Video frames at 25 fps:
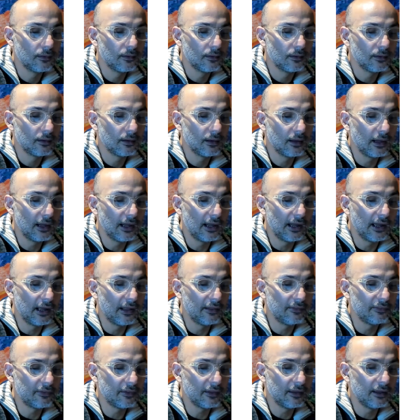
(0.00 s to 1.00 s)

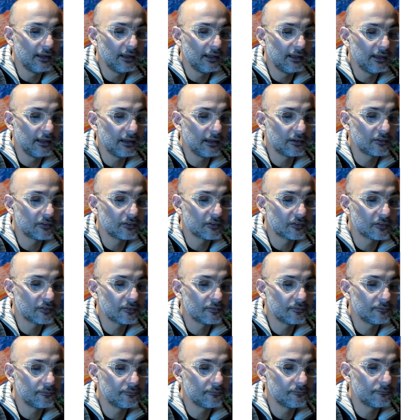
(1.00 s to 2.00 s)
and Lx
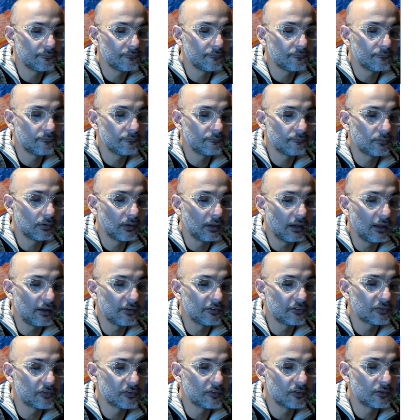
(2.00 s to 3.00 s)

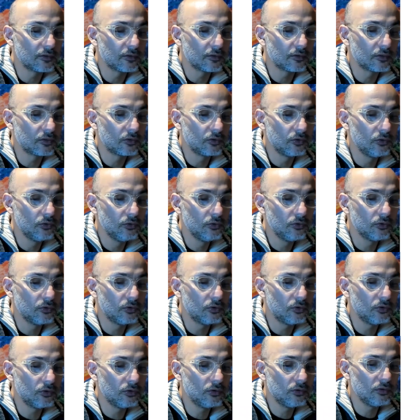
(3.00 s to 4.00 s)
plus 2
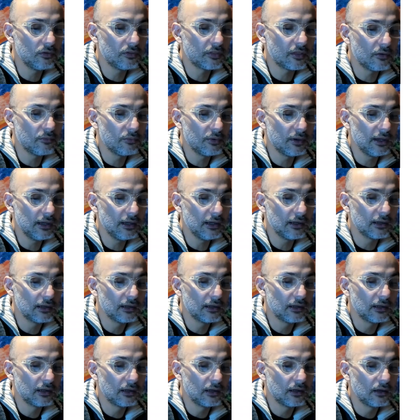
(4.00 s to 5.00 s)
all the way,
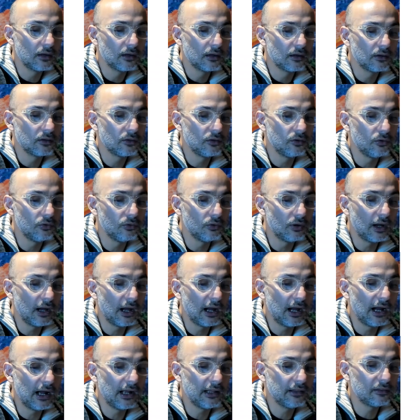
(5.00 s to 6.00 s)
you
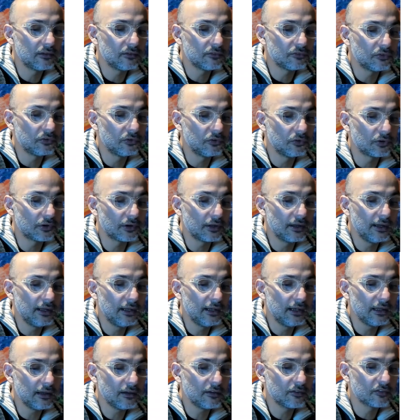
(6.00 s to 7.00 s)
add for
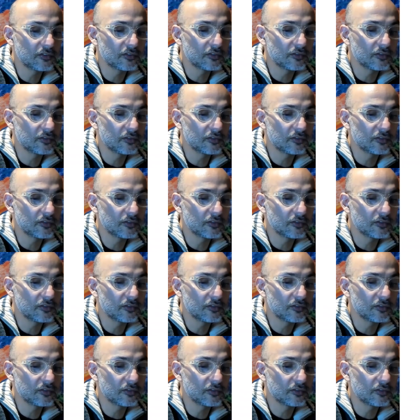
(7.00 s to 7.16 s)
Lx